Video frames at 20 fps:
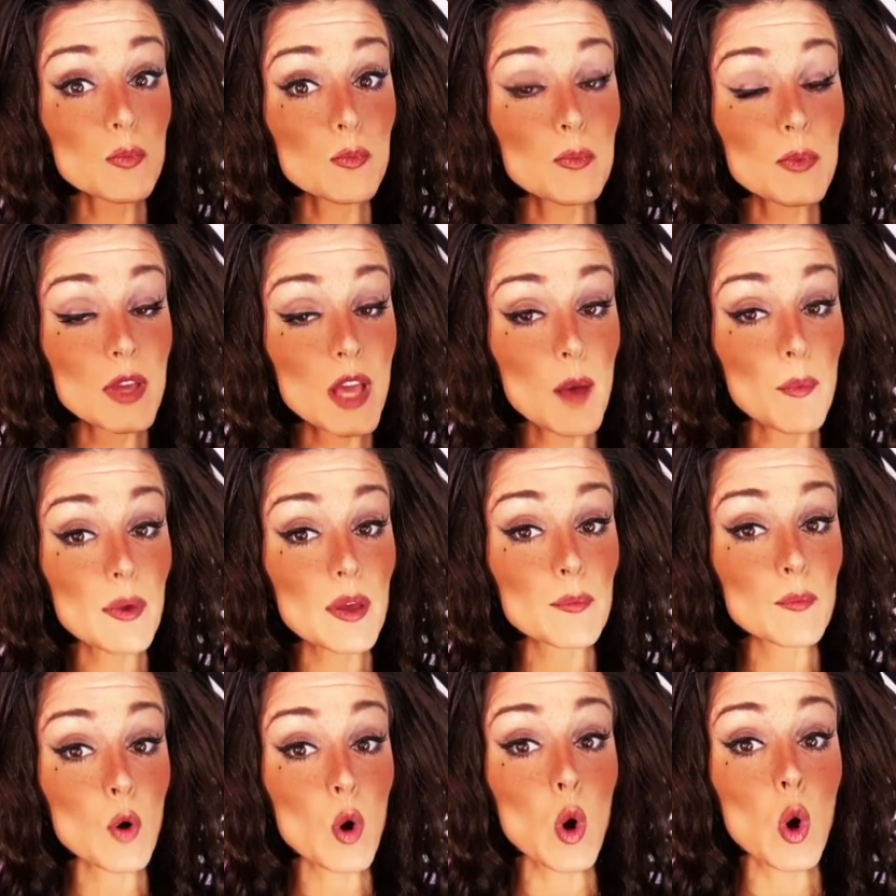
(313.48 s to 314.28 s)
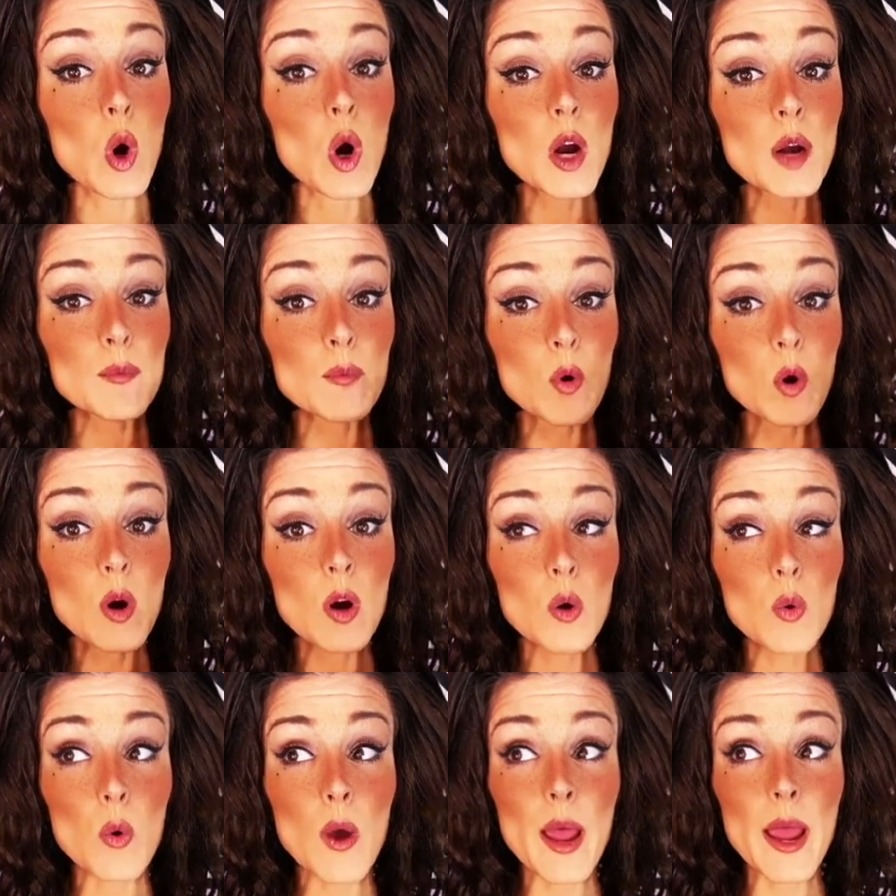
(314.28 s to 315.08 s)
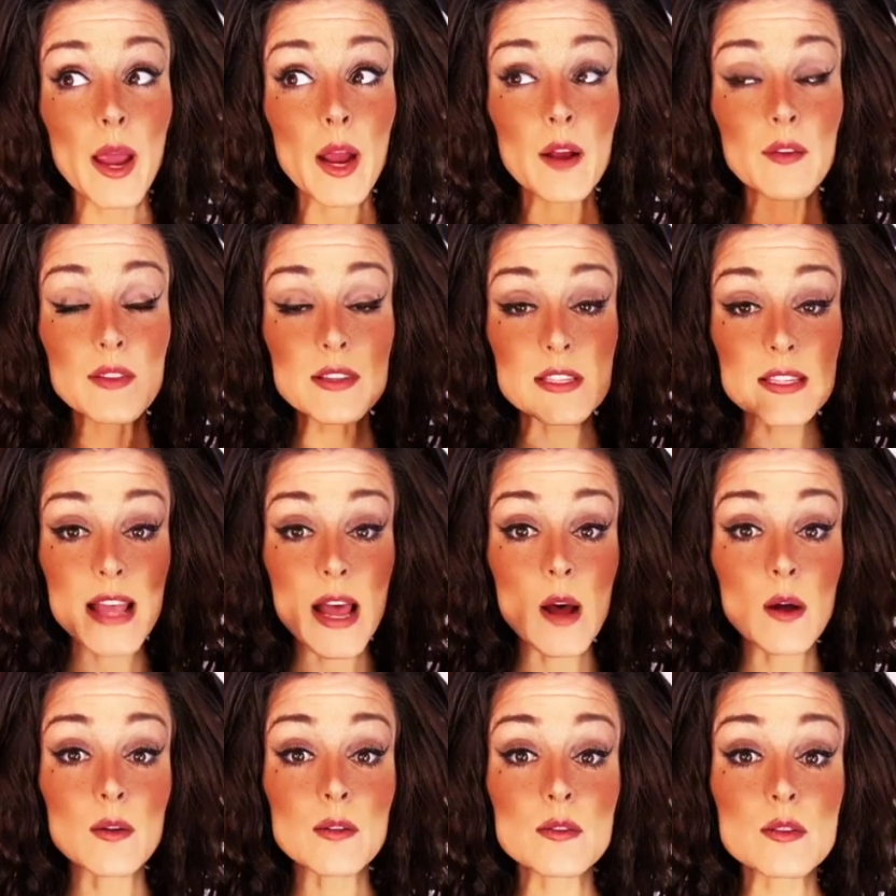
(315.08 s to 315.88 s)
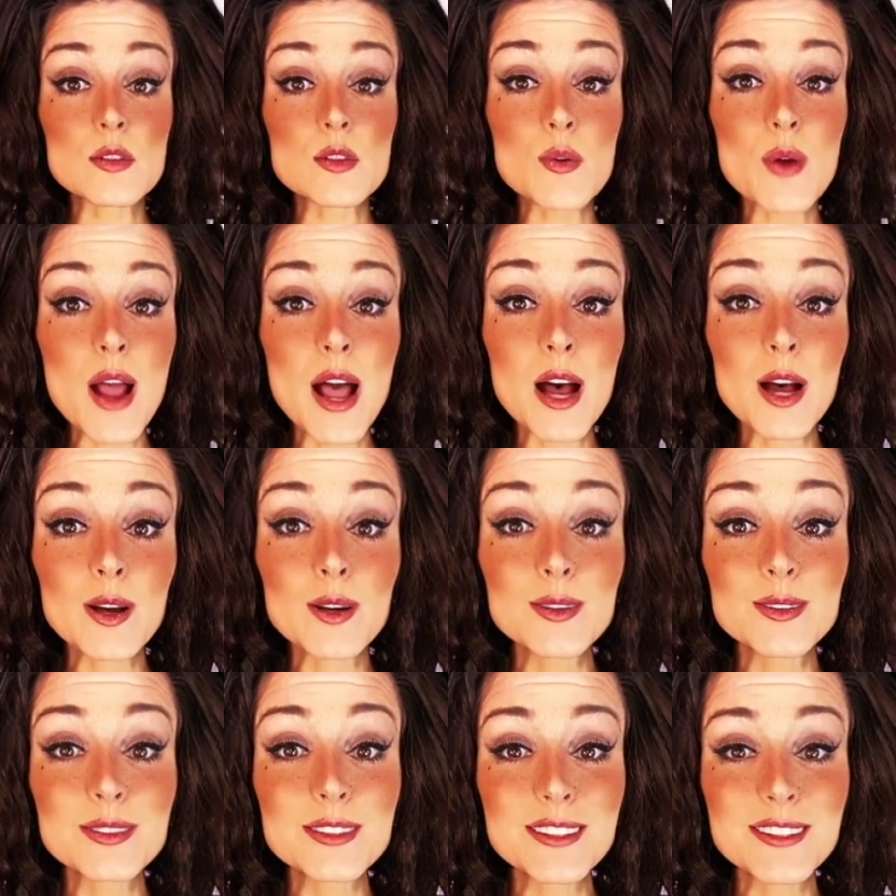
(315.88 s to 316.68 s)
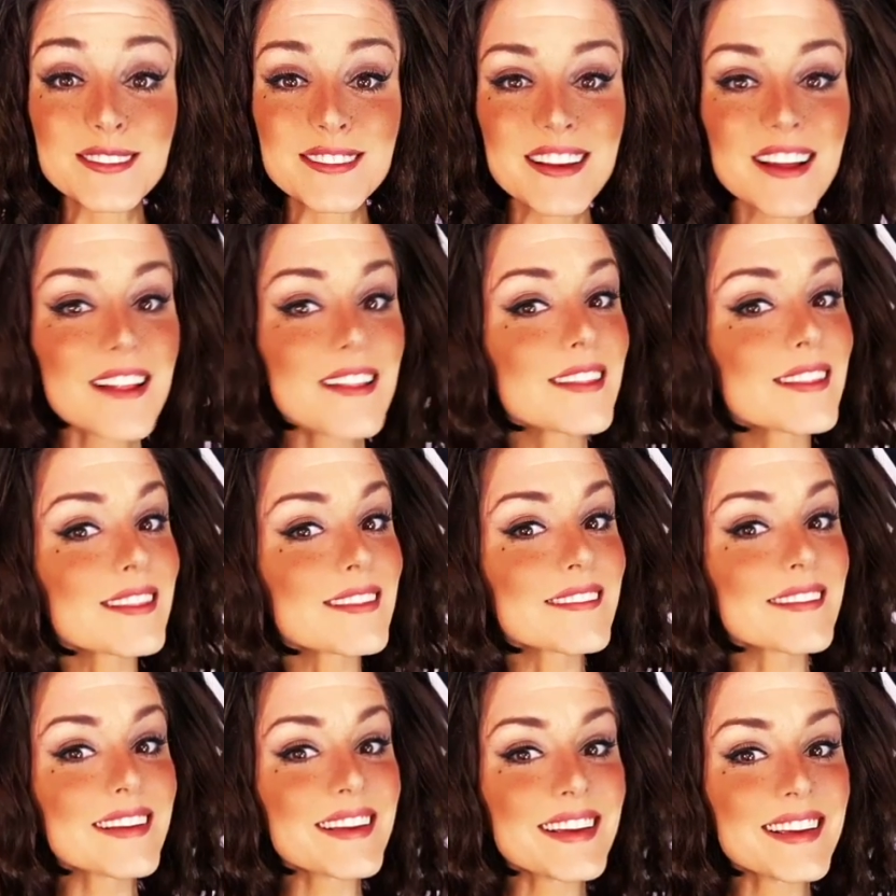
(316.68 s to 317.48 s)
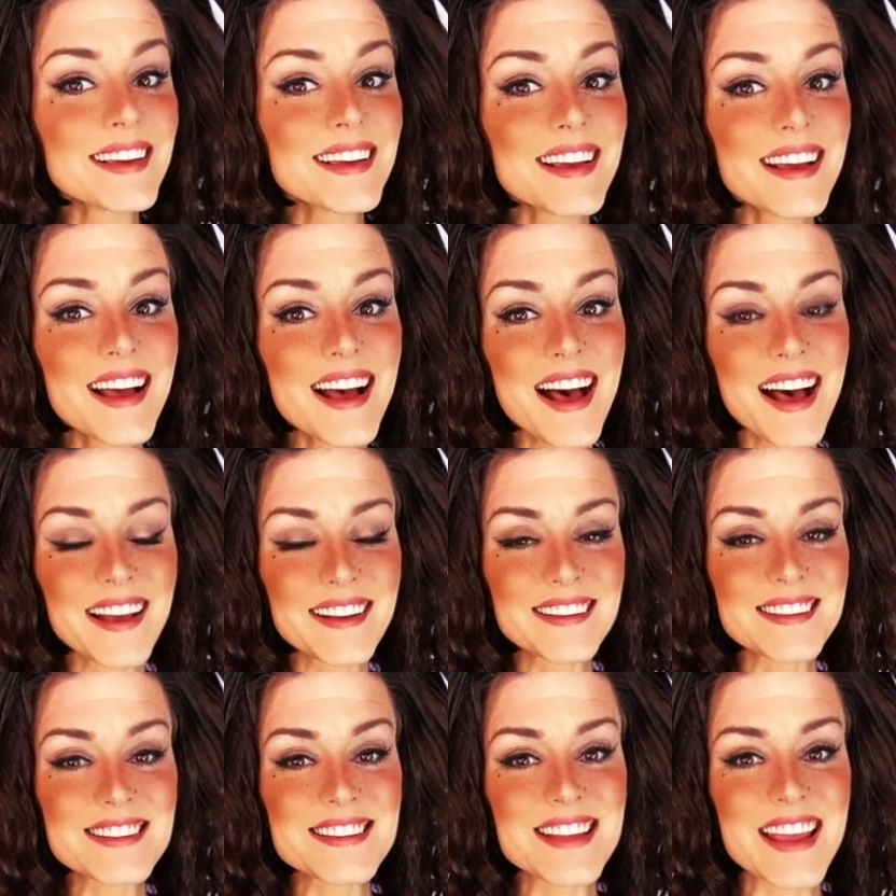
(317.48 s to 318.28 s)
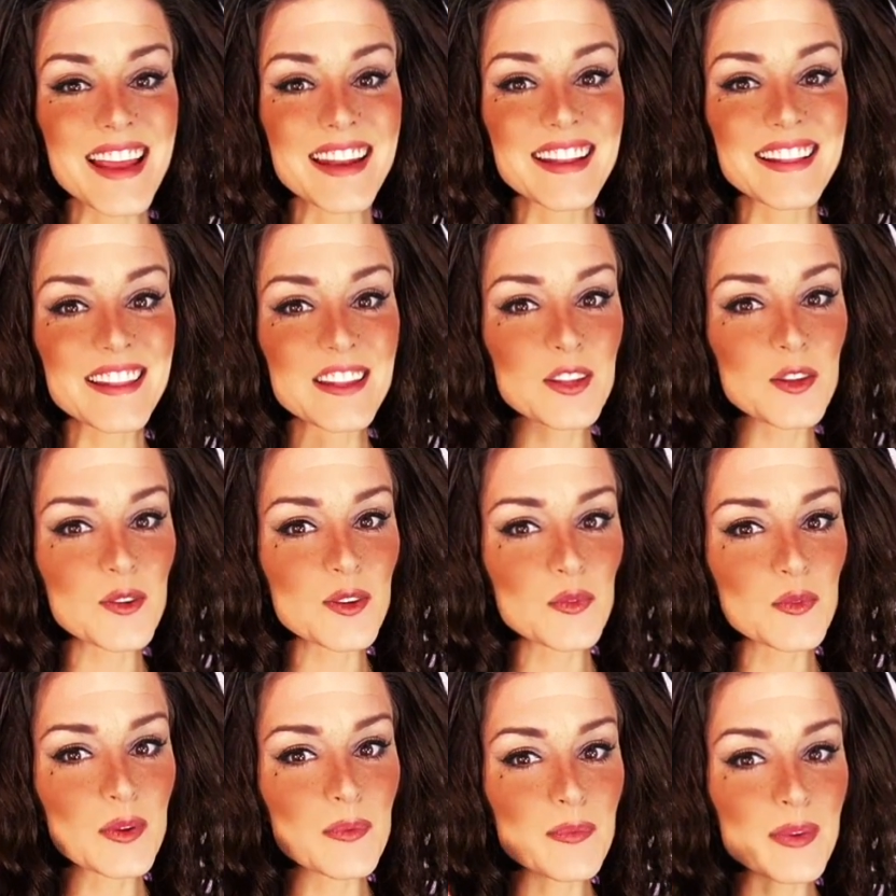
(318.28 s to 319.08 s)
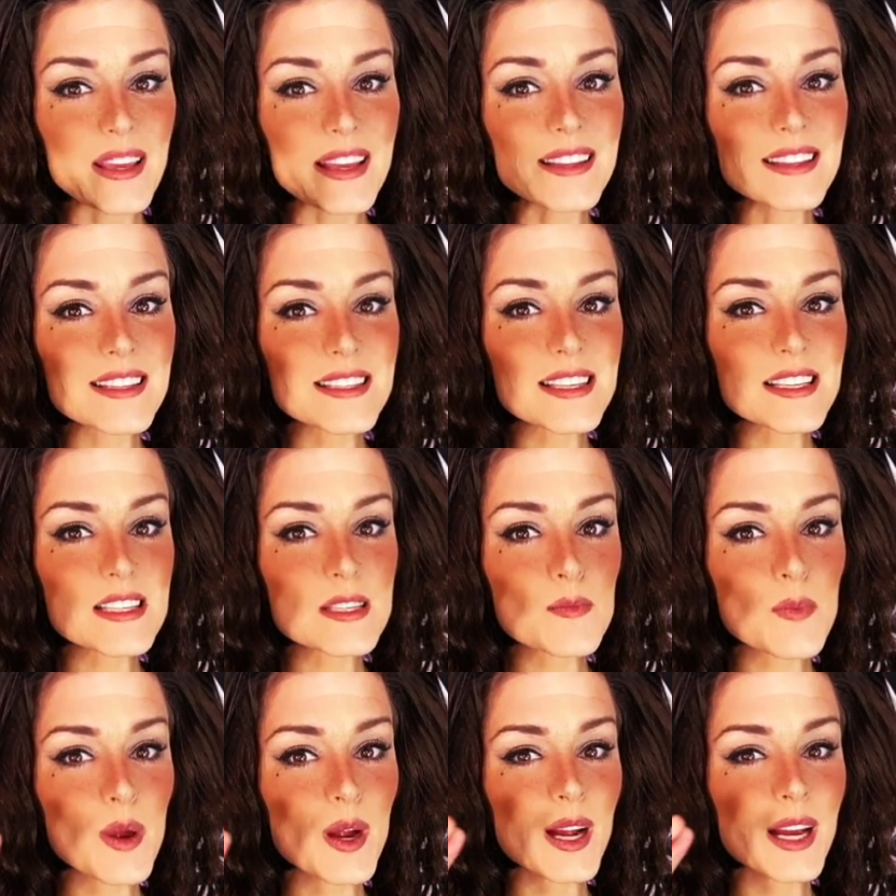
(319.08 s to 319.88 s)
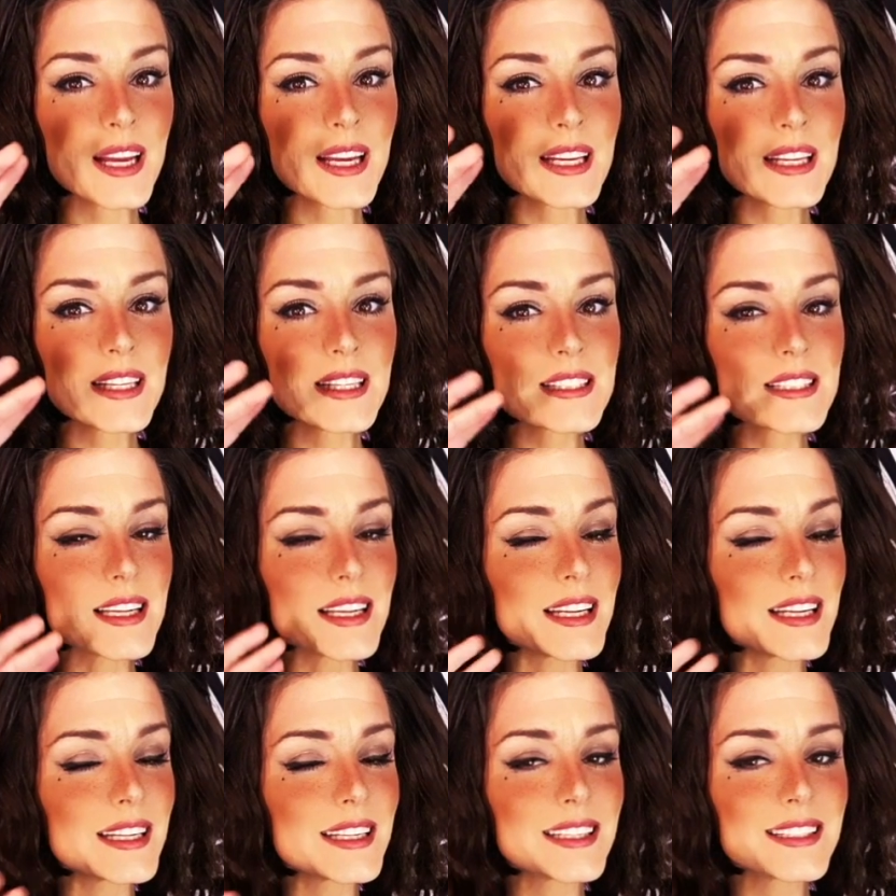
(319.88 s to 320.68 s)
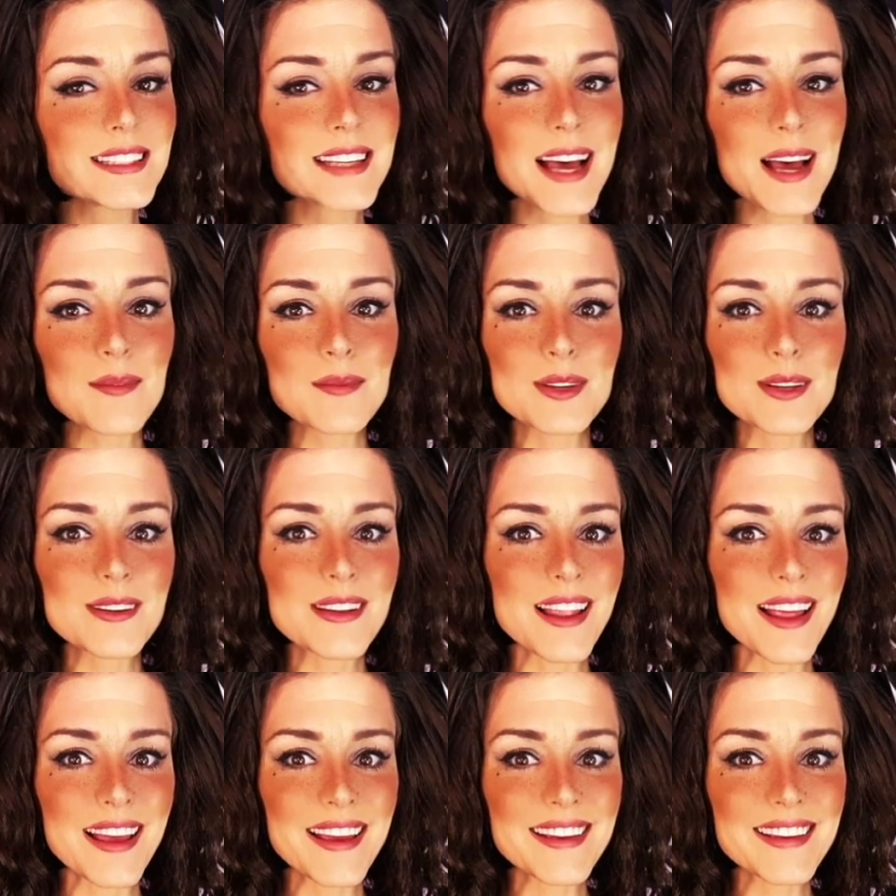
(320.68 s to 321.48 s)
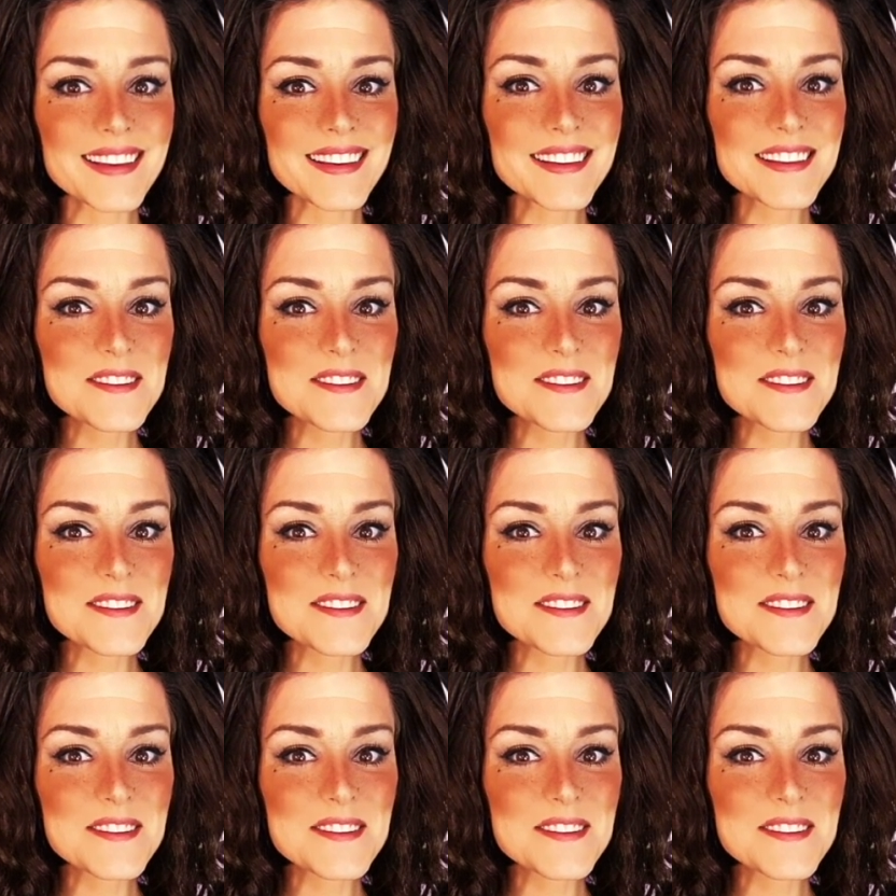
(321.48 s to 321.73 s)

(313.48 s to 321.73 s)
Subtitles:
becoming more and more aware of the sounds around you. 3, understanding that you can repeat this experience anytime you'd like.